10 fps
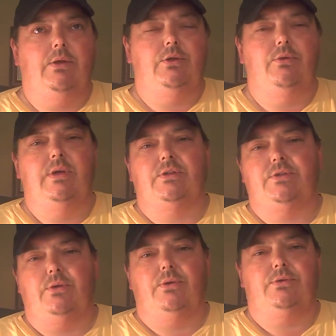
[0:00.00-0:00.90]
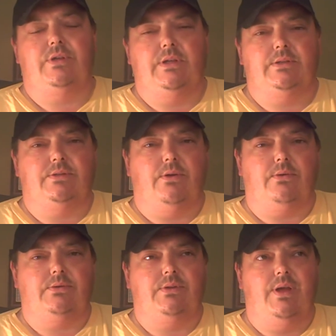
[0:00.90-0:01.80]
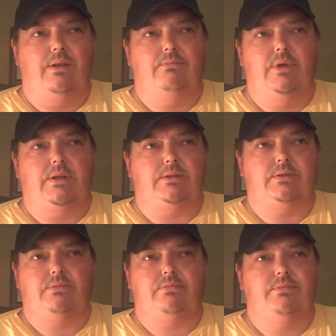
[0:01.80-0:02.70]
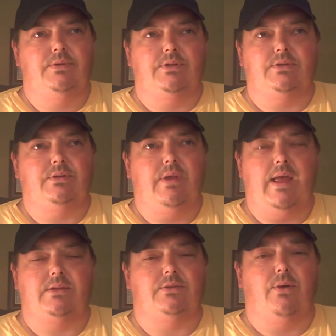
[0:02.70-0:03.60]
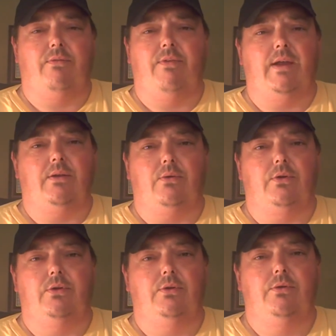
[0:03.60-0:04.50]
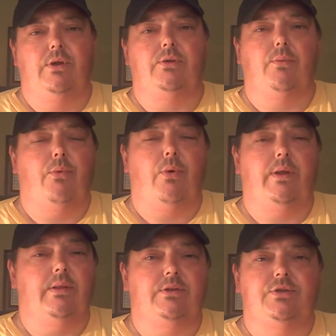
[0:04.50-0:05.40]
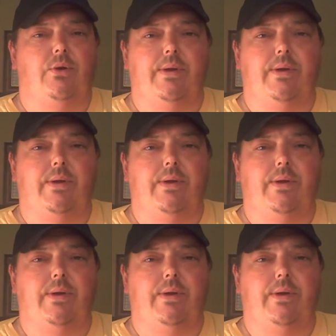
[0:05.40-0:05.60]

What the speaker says: you get so used to insults that it's just has no effect on you. You get to a point that you don't